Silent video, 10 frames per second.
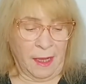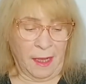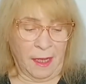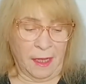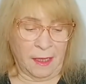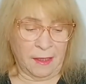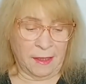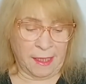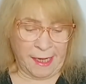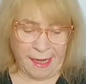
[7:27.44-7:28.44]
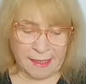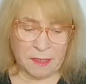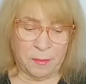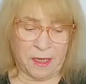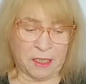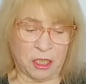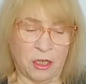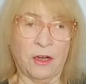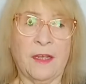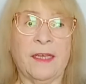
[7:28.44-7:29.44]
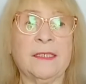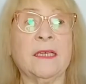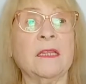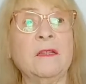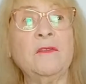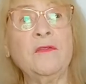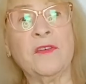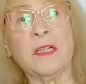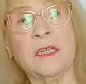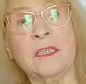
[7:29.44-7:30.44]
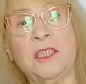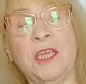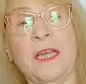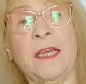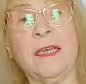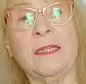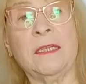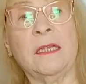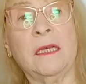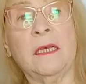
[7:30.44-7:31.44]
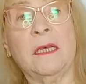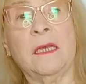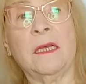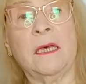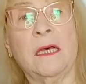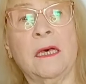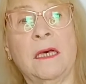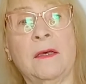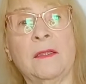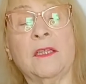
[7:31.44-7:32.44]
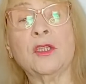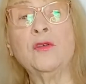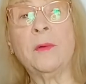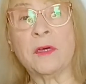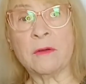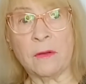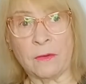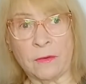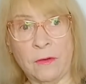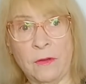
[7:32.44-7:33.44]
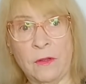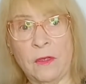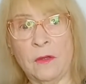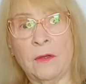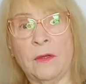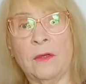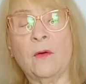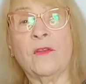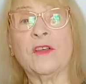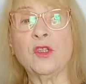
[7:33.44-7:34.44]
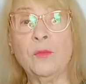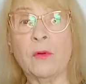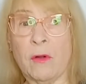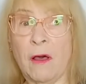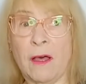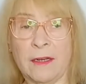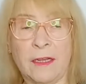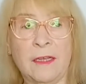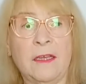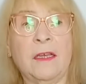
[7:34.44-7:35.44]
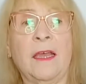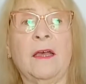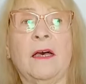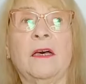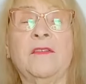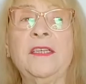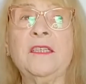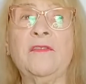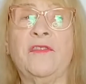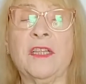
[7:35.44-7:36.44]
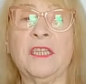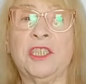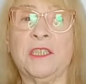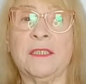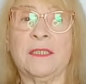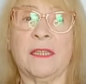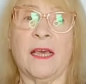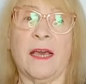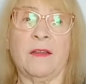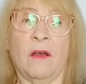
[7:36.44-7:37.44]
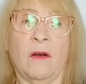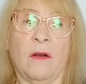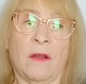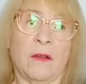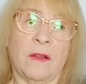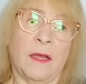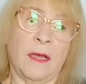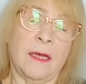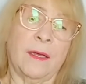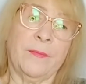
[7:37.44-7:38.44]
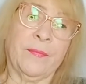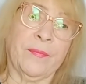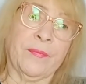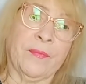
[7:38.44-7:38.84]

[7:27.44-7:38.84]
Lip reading: The next picture is a little village in the Luberon, or the Luberon. These are villages that are